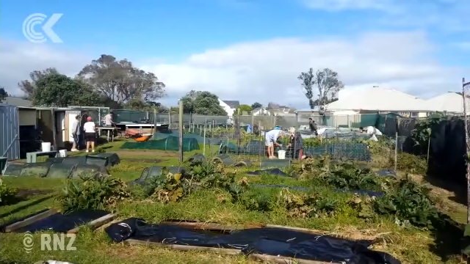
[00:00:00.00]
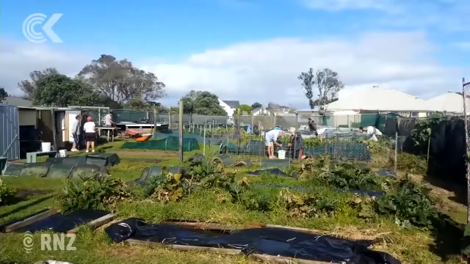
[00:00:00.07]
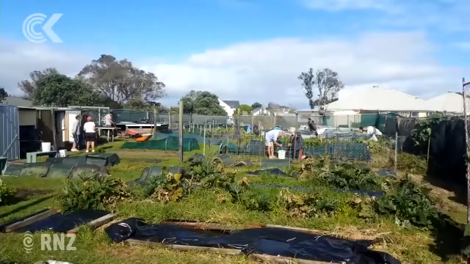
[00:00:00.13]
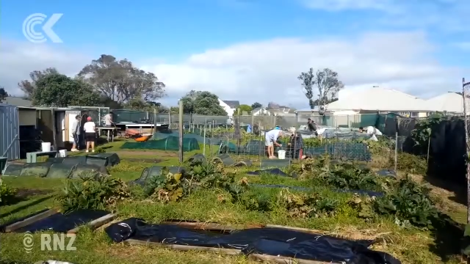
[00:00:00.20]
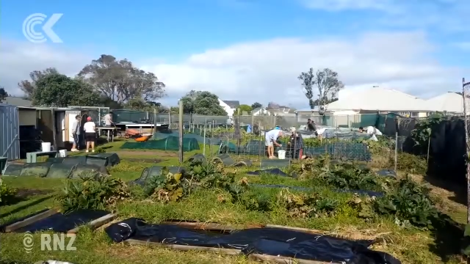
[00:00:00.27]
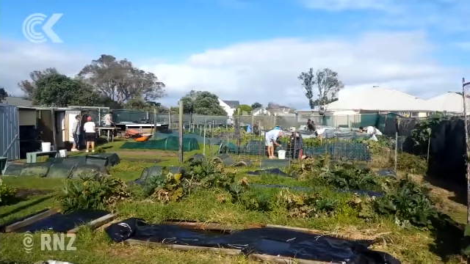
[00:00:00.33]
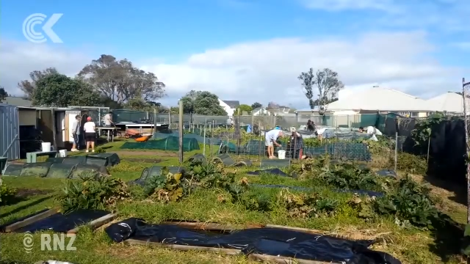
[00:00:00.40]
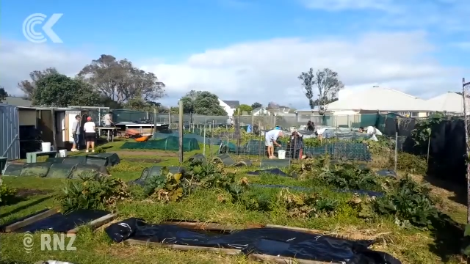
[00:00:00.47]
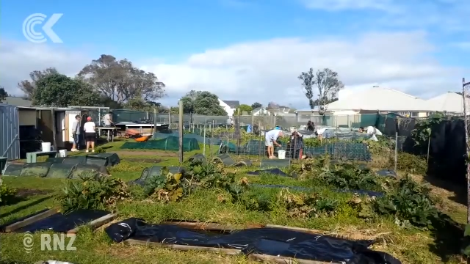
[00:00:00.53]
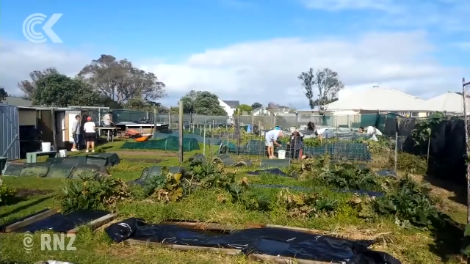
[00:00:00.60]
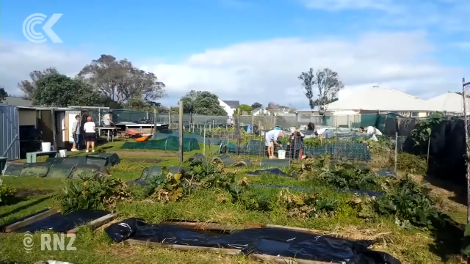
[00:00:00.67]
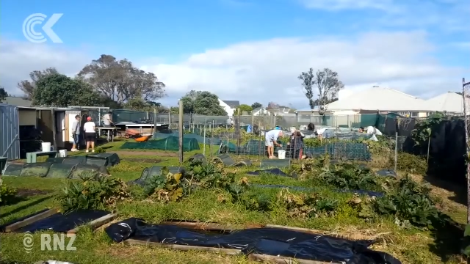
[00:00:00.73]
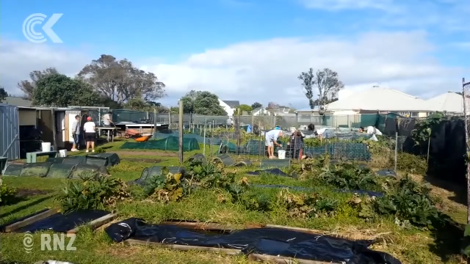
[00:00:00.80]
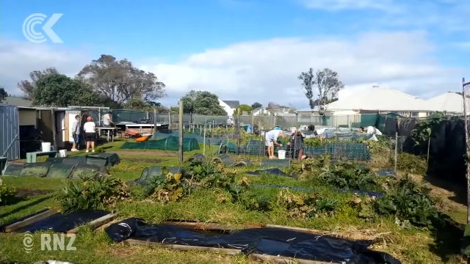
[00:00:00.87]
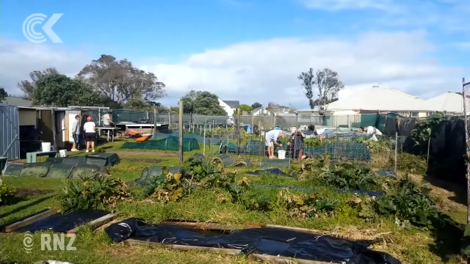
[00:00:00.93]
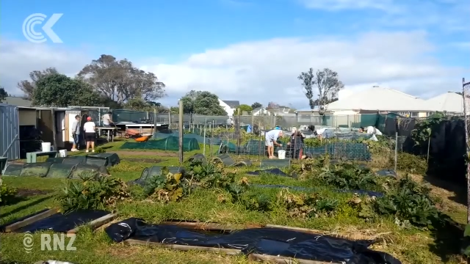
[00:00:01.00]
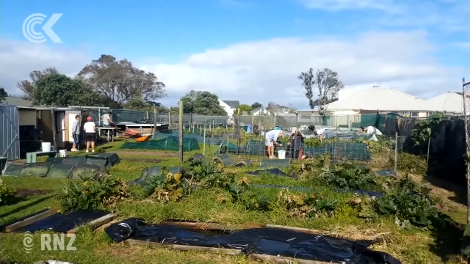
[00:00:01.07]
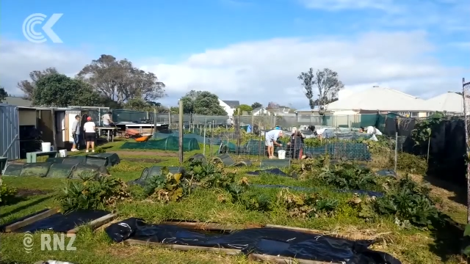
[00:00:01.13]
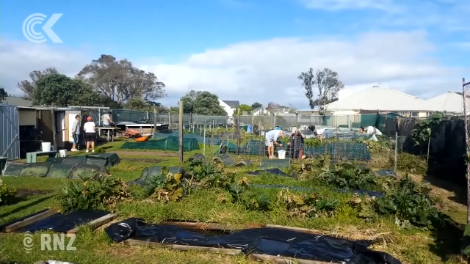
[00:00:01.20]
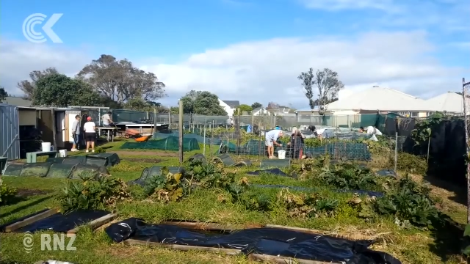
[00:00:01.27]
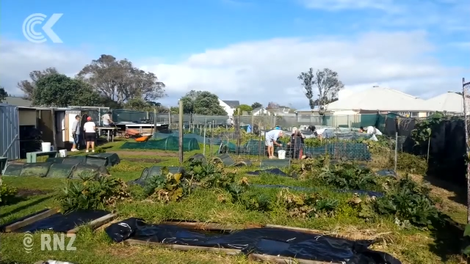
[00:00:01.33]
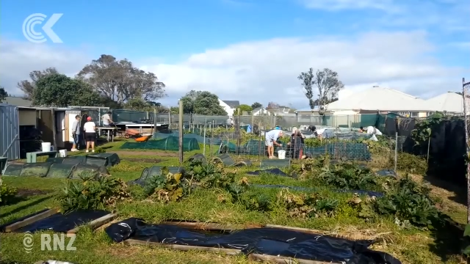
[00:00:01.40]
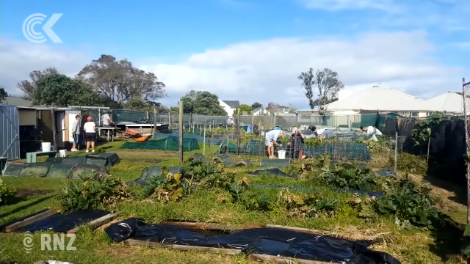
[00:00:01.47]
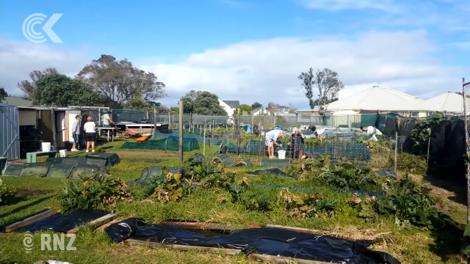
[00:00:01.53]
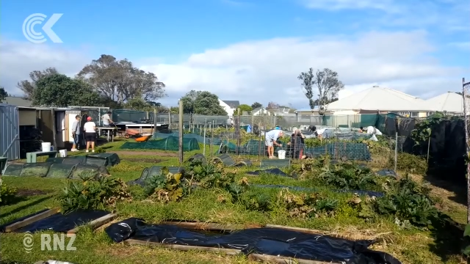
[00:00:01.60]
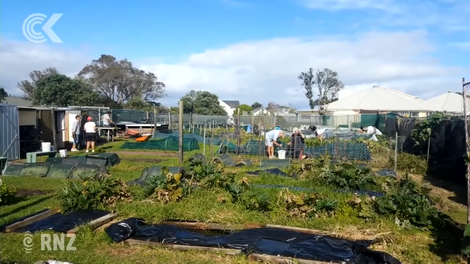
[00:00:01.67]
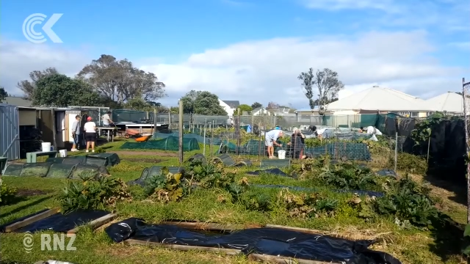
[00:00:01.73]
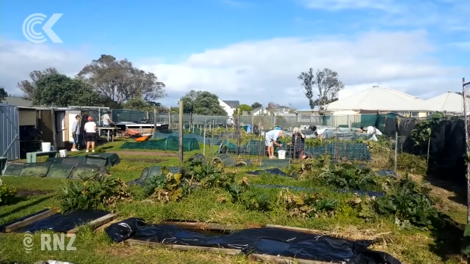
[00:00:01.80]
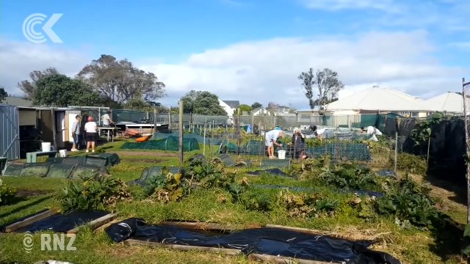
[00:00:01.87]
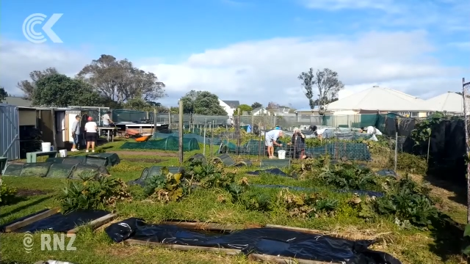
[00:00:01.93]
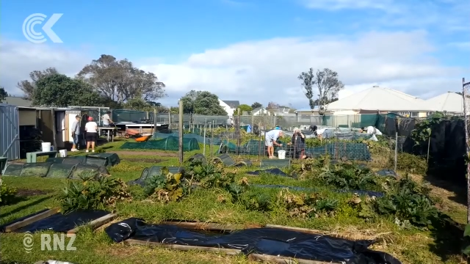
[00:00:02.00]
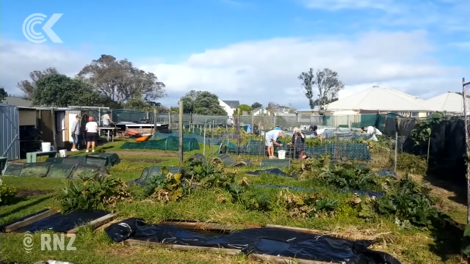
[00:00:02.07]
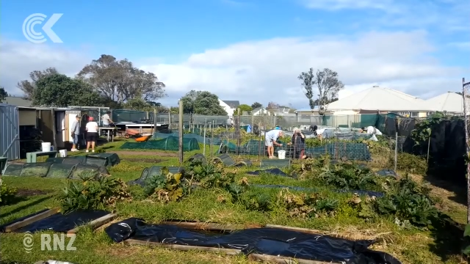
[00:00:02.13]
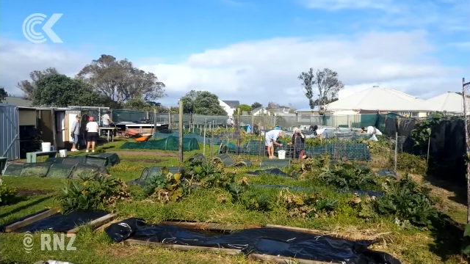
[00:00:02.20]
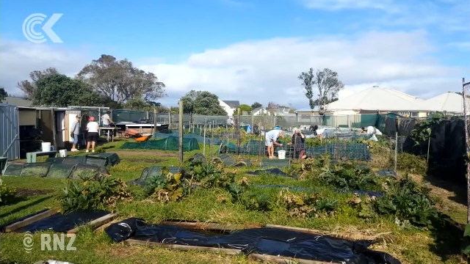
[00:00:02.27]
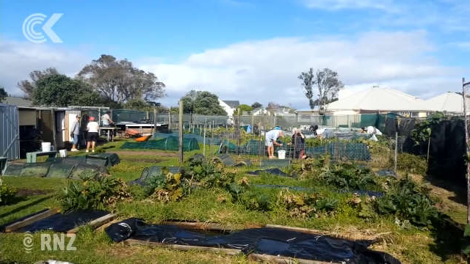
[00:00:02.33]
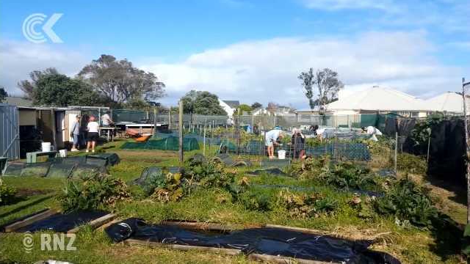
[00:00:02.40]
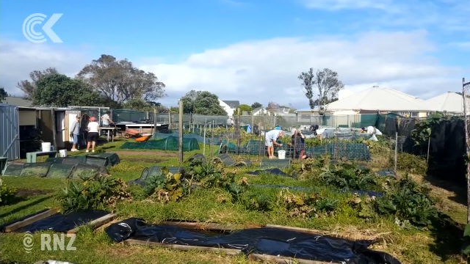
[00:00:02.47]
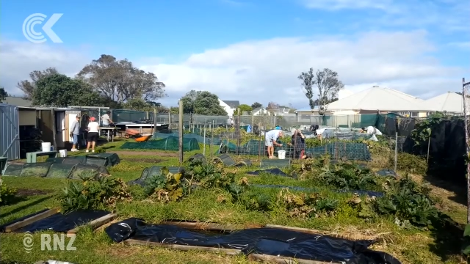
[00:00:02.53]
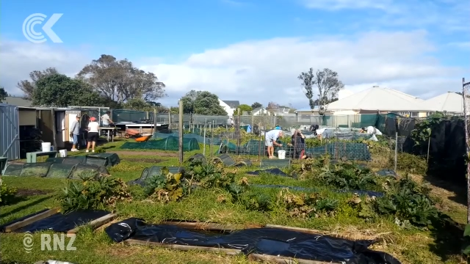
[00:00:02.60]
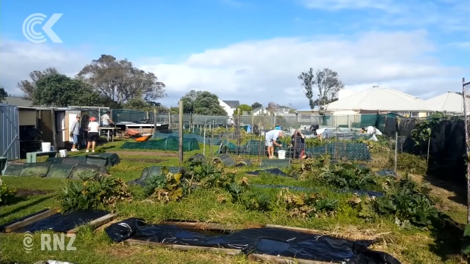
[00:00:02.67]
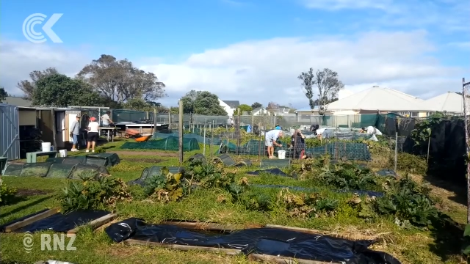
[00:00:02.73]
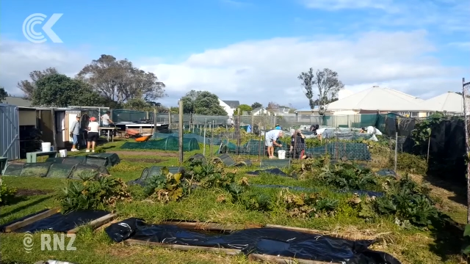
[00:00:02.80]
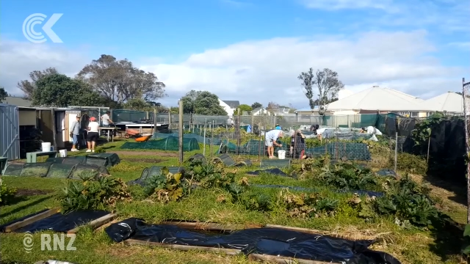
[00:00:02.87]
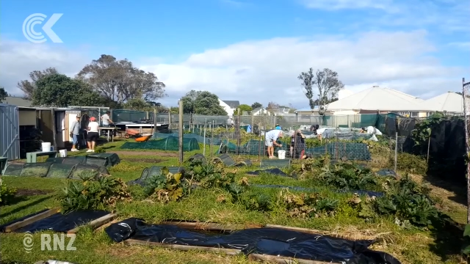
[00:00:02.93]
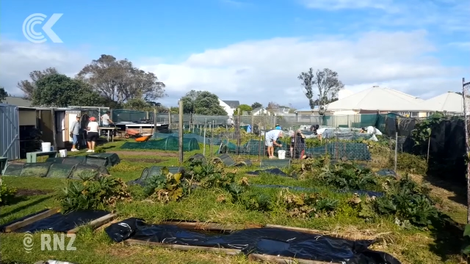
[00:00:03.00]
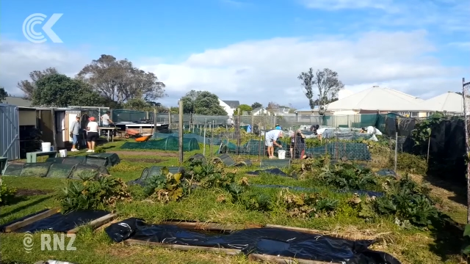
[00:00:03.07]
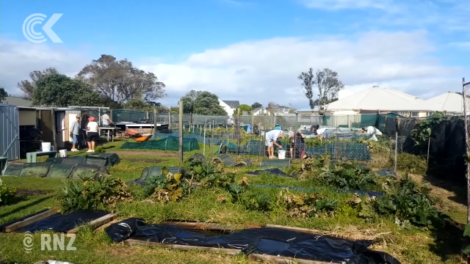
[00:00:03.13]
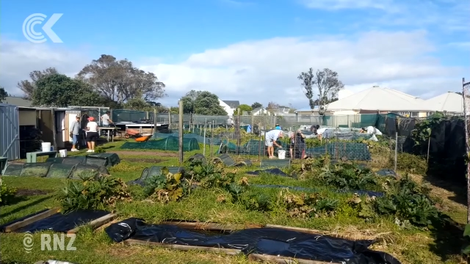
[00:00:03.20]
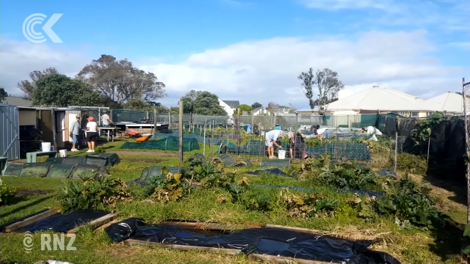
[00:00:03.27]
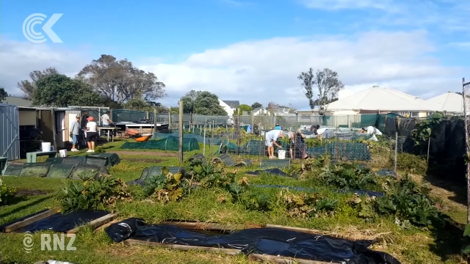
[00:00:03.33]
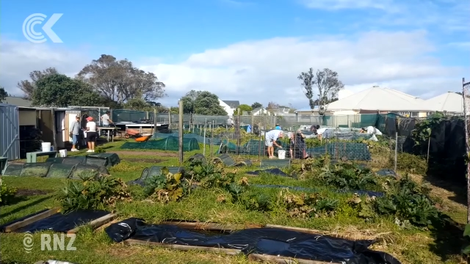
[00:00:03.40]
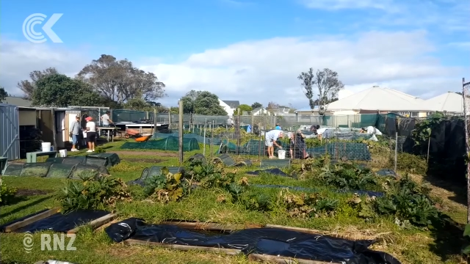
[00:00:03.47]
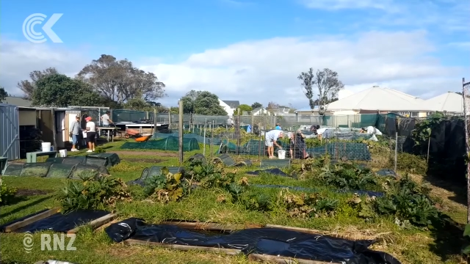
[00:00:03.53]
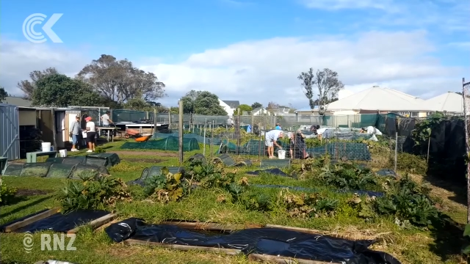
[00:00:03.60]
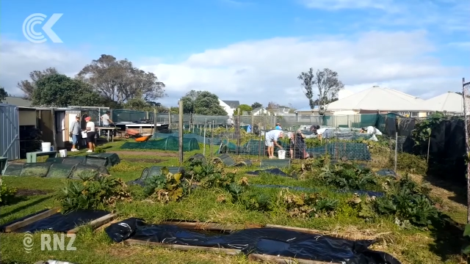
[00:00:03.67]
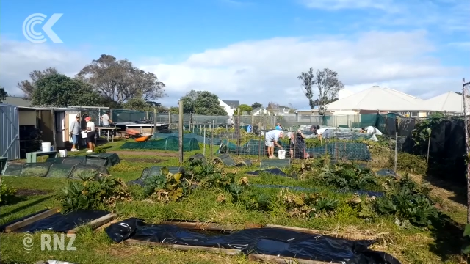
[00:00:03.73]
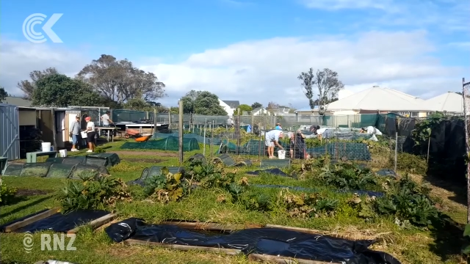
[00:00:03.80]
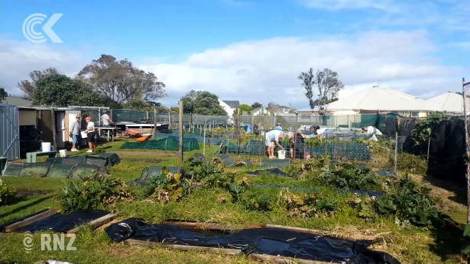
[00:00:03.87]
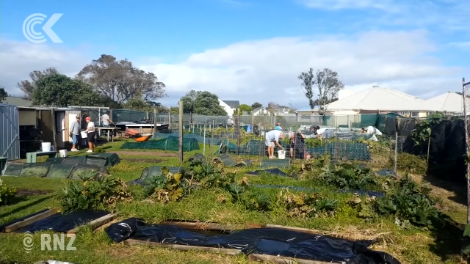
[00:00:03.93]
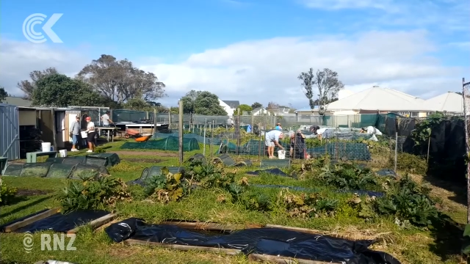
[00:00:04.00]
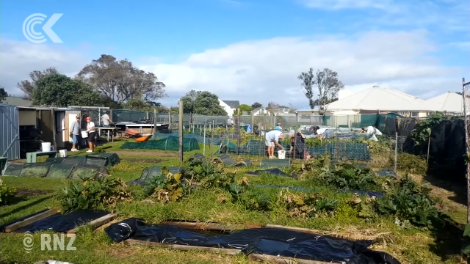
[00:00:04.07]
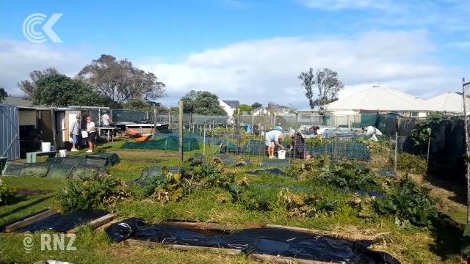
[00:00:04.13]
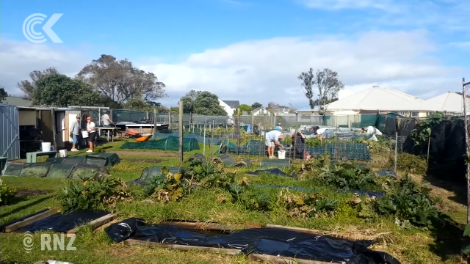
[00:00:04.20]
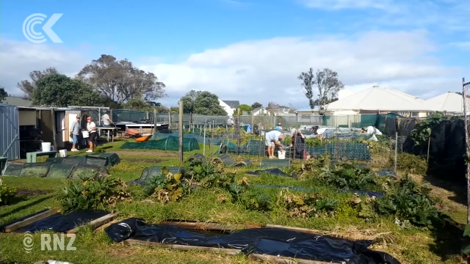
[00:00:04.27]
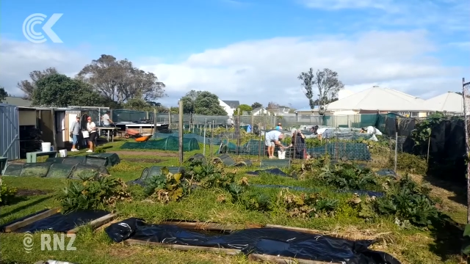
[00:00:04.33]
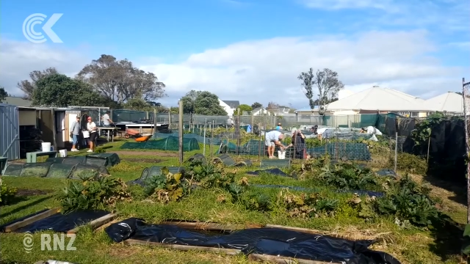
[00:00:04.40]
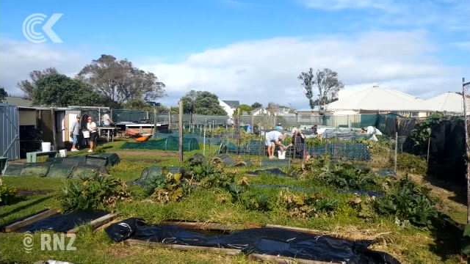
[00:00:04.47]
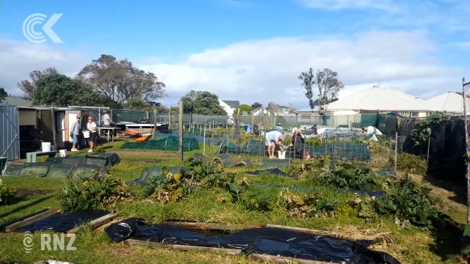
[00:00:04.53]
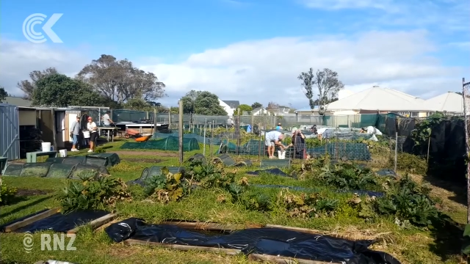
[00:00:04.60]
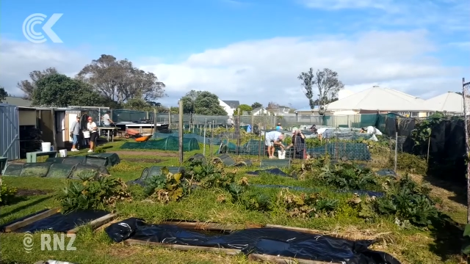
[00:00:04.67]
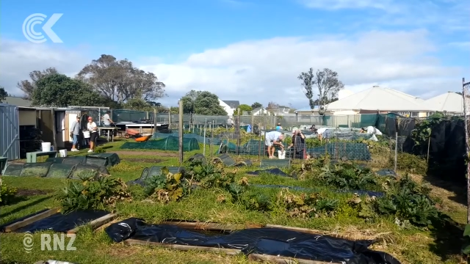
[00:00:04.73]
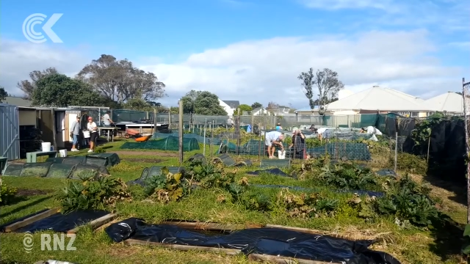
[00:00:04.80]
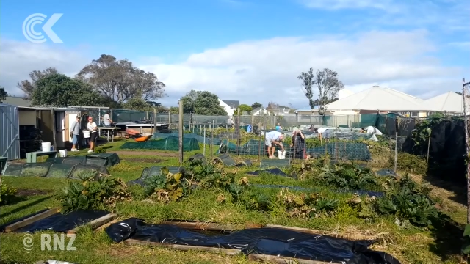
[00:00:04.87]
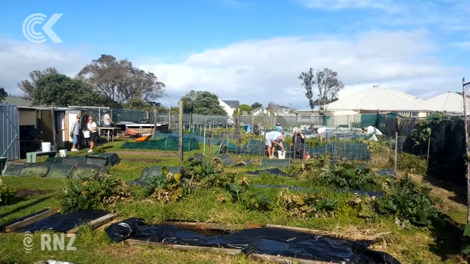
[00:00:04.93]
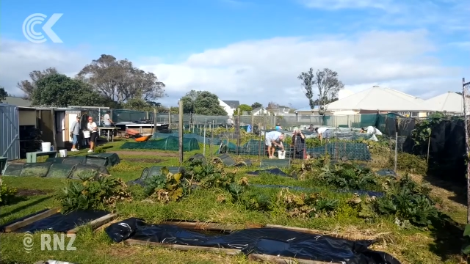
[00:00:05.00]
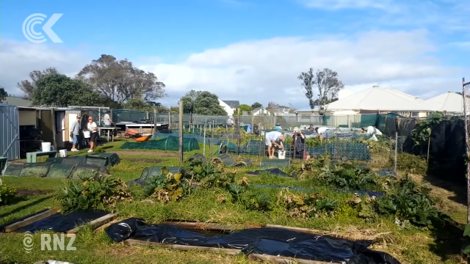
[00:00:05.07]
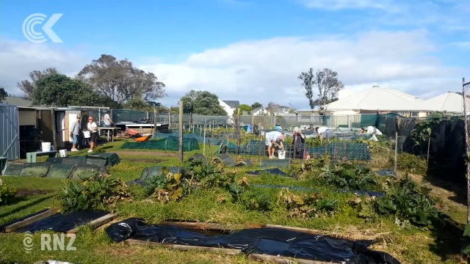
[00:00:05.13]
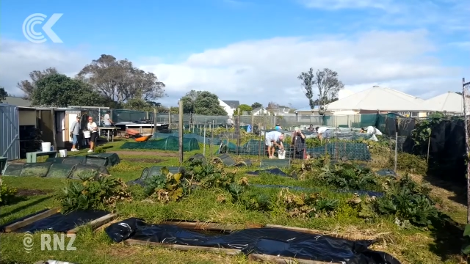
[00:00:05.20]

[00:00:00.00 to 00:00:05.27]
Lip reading: No face is visible, so there are no lips to read.